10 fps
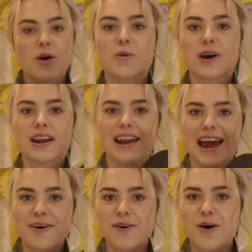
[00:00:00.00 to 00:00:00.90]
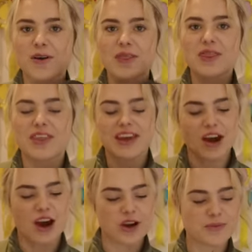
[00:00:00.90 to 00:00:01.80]
We're now on the
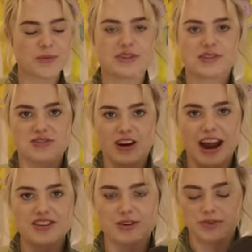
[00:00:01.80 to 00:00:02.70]
homeward stretch.